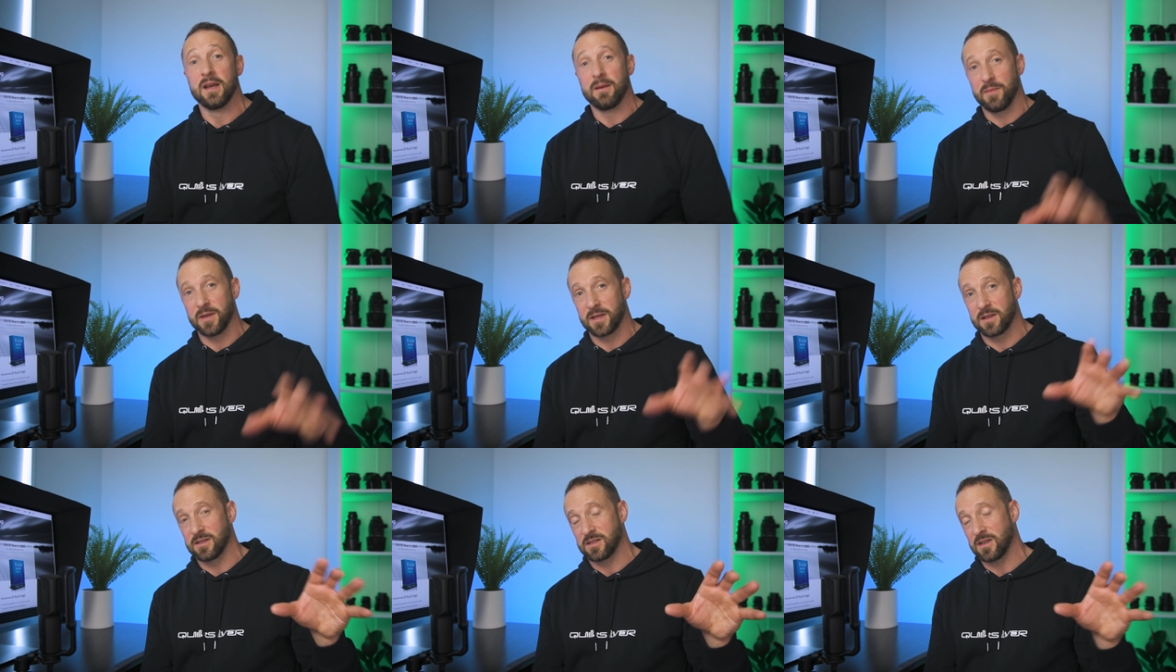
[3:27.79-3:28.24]

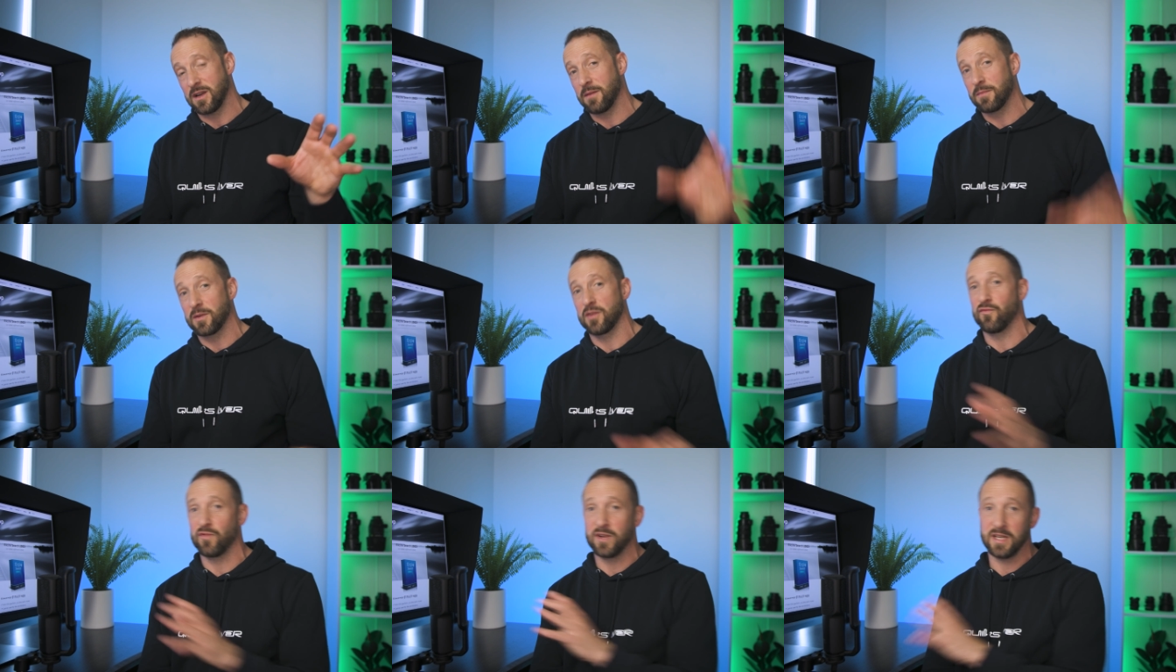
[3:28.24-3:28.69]
because i'm
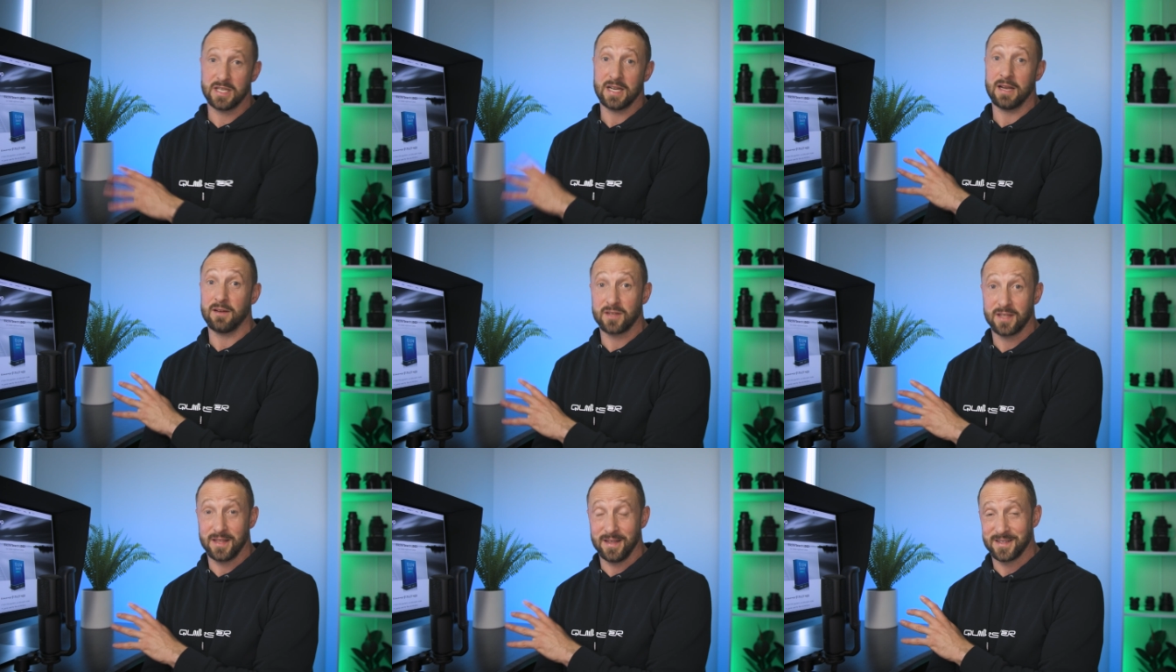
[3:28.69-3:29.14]
going to reach
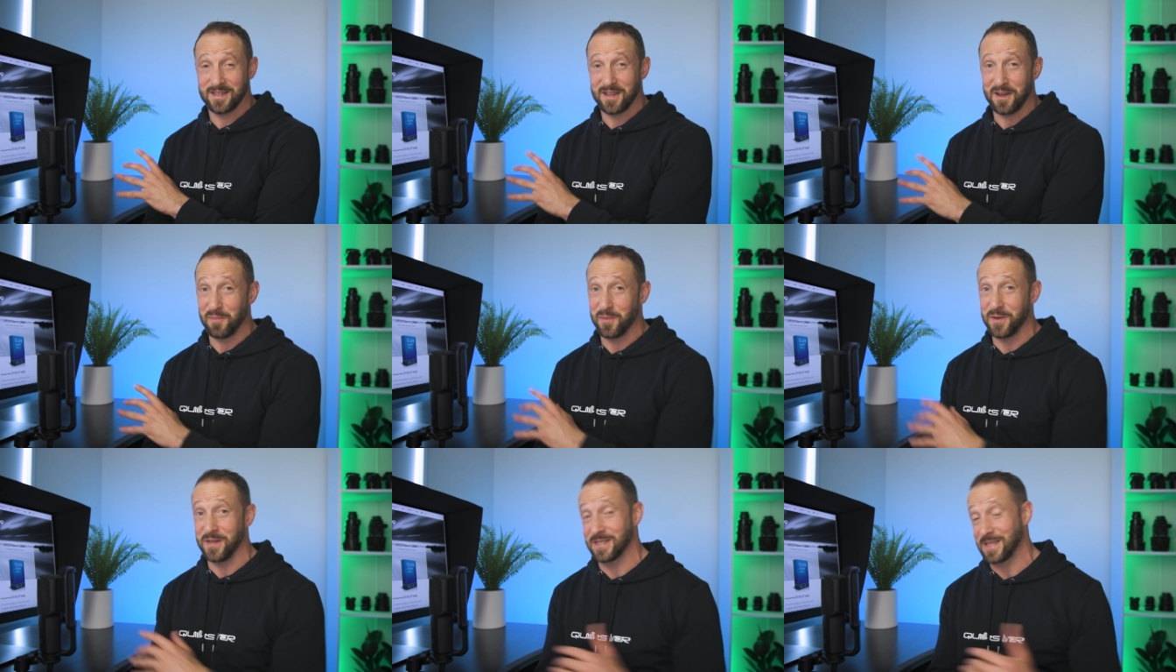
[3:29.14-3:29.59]
out to these
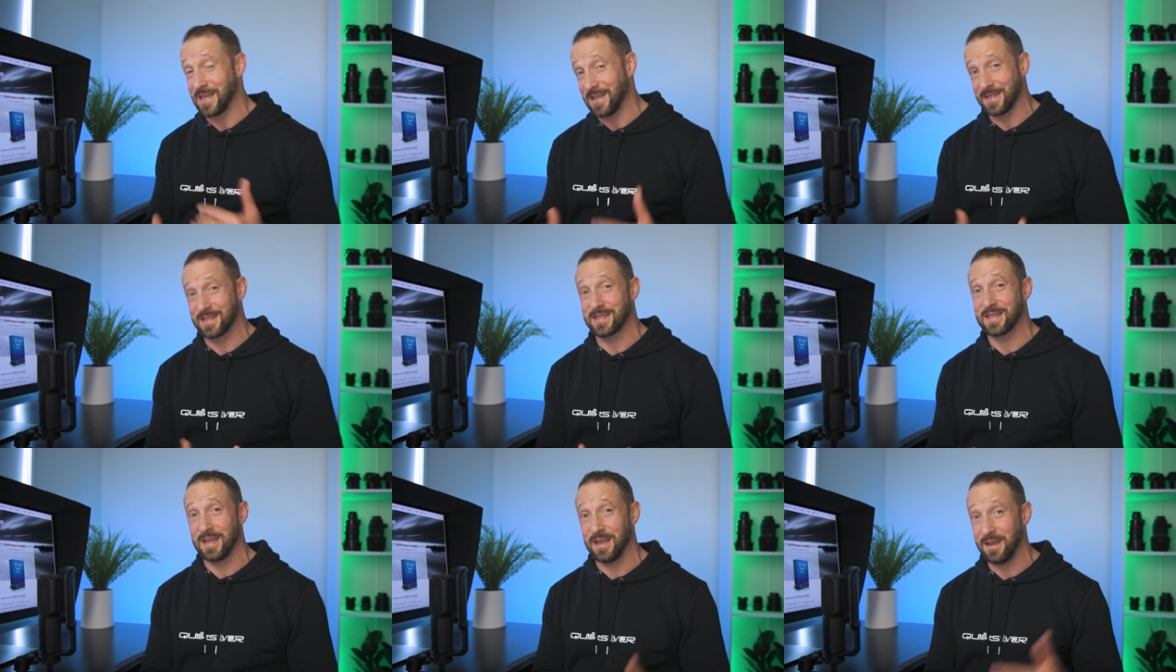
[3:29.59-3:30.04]
companies
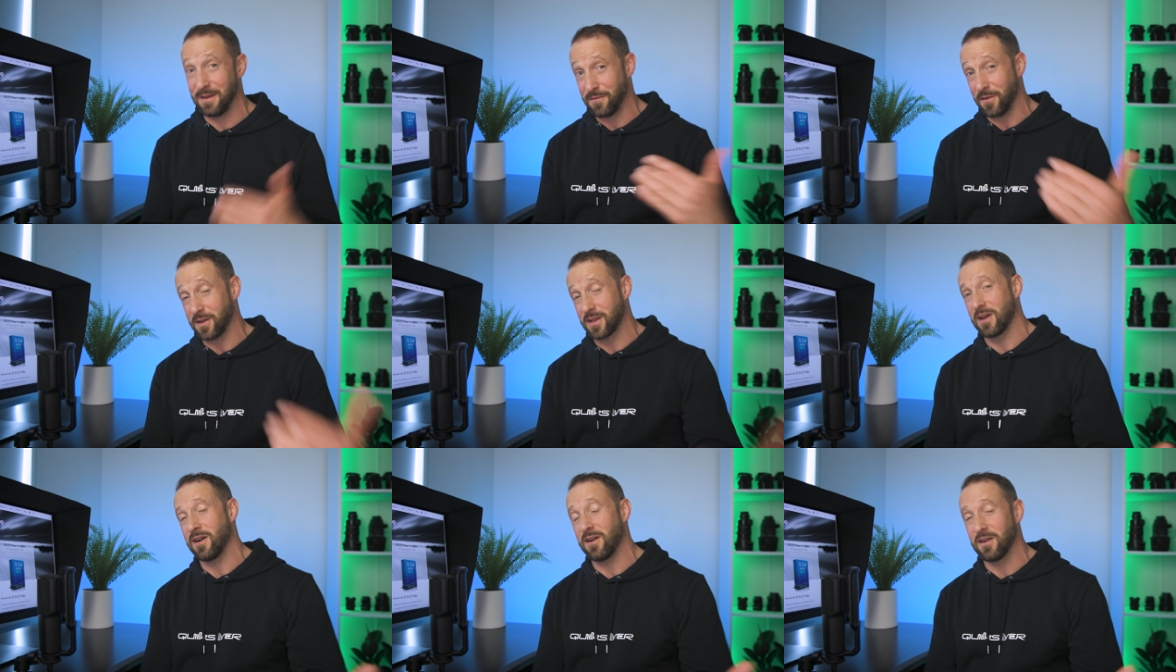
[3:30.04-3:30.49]
and see if
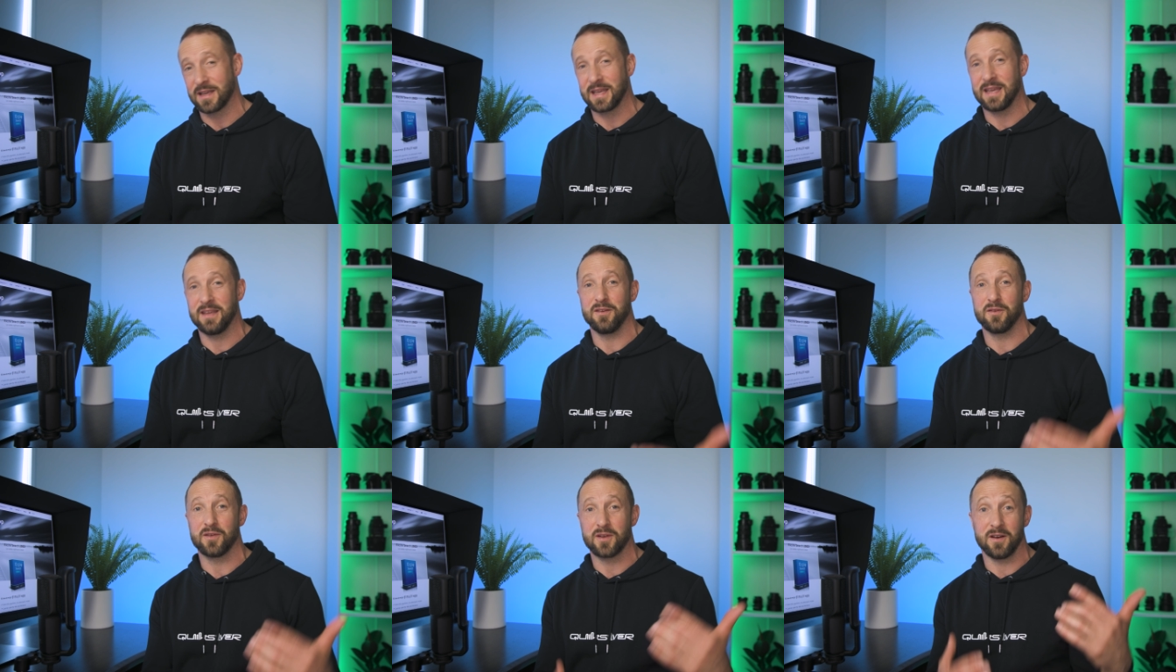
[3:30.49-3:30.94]
i can't
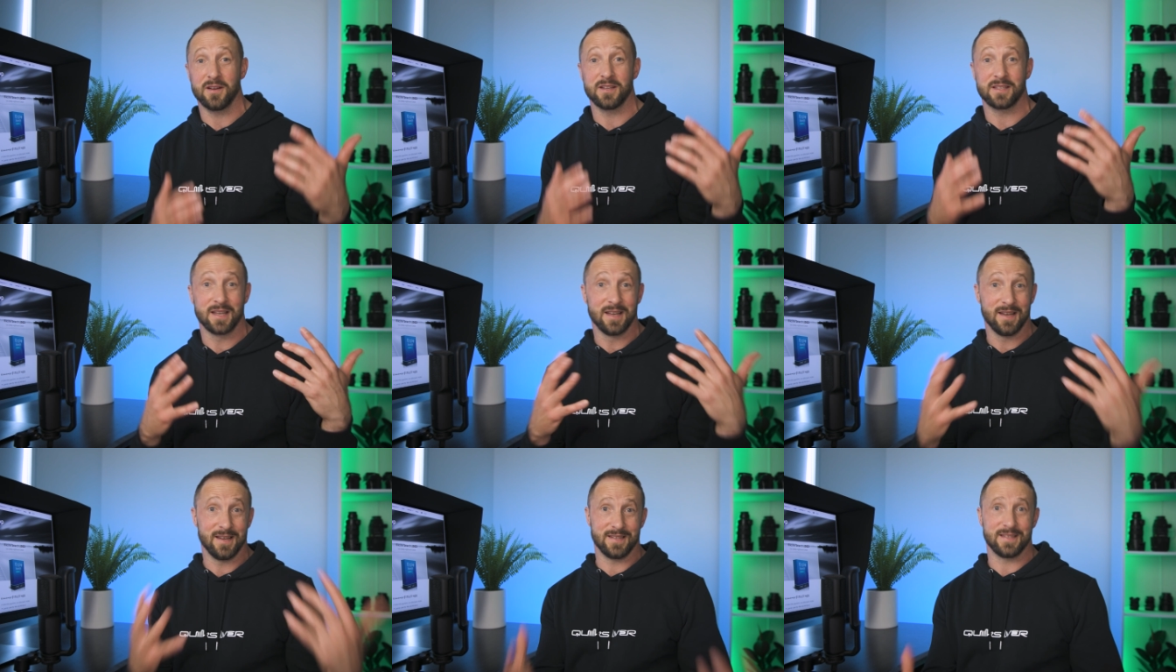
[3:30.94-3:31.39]
get you
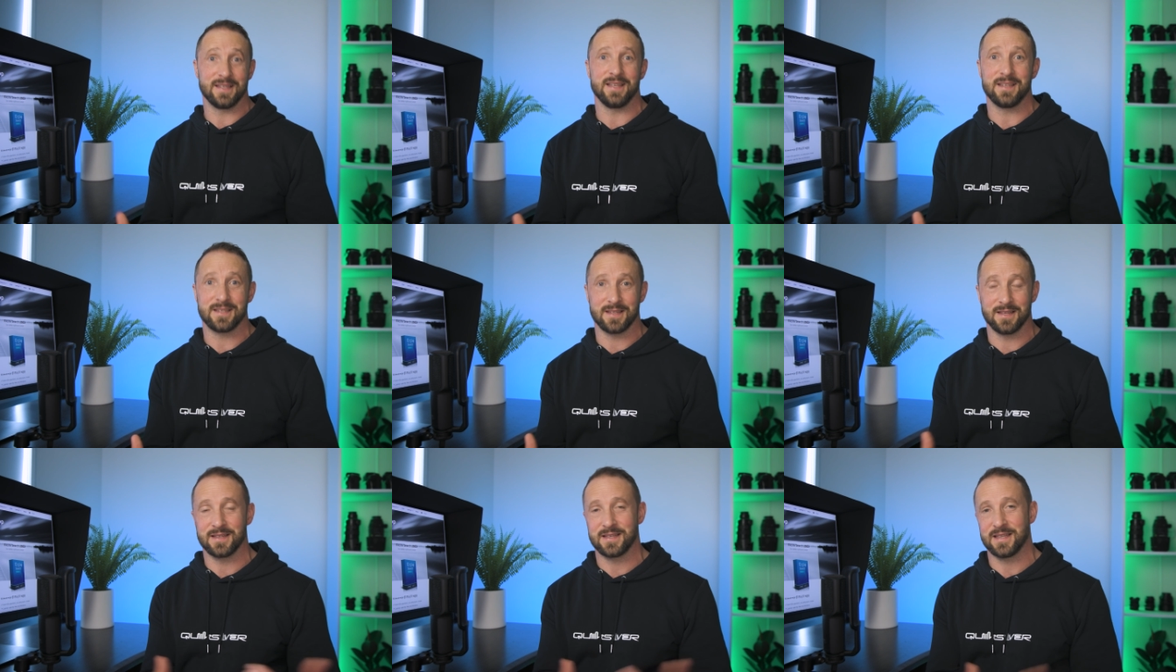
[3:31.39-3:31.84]
guys guys a
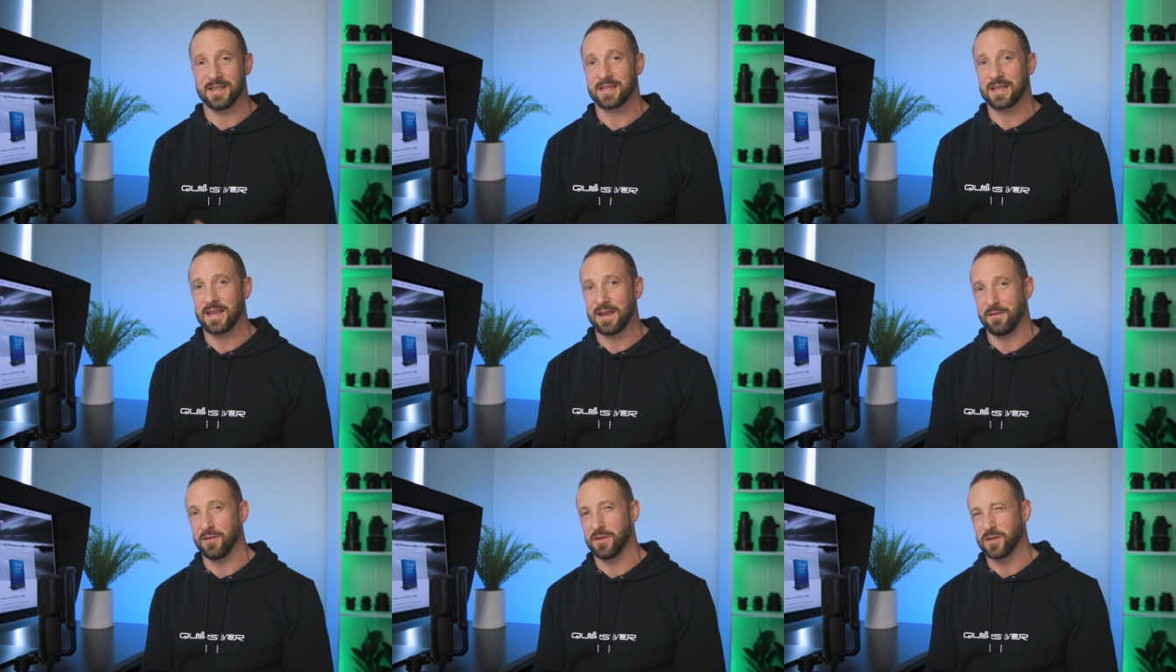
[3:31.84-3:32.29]
decent
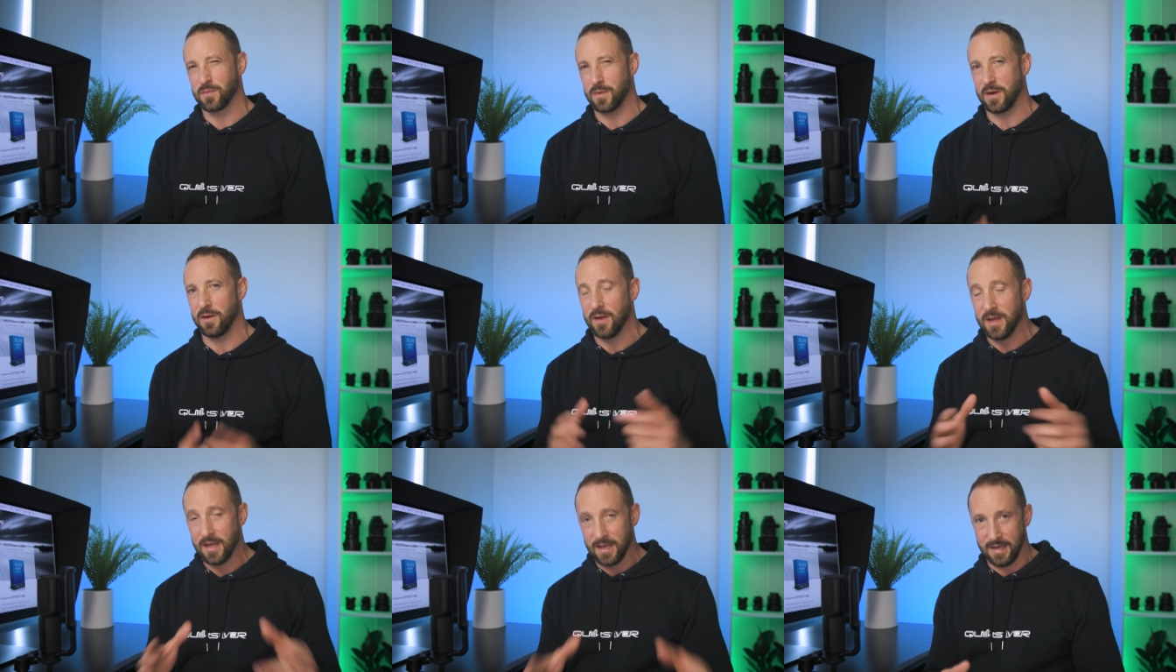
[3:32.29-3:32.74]
discount as
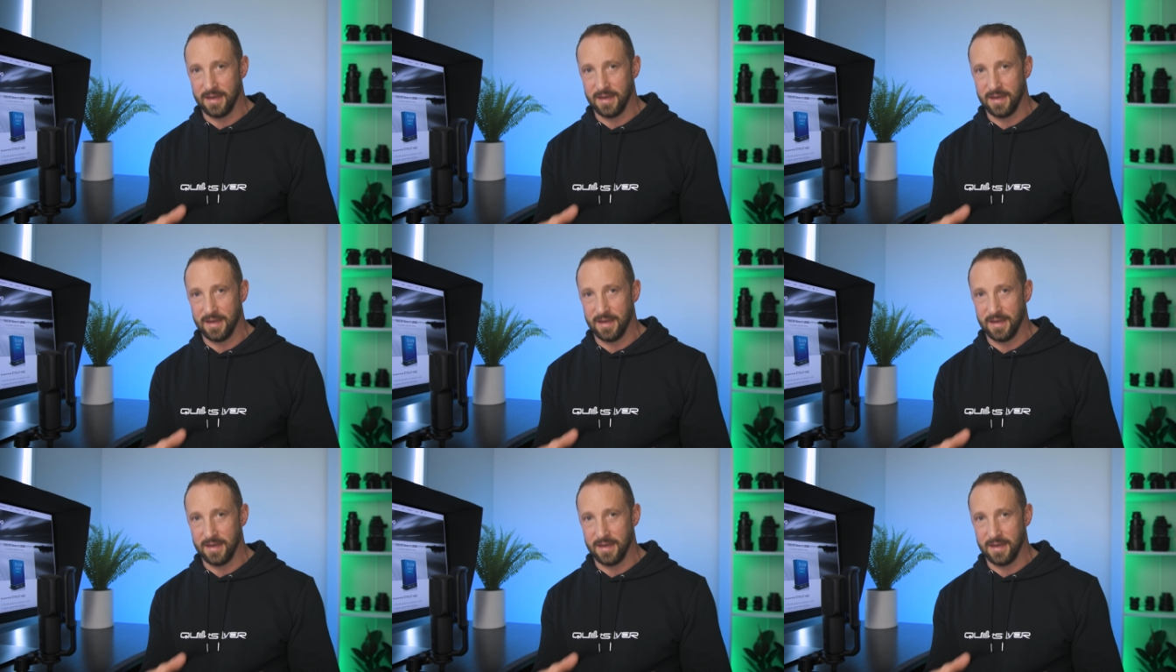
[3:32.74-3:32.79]
well.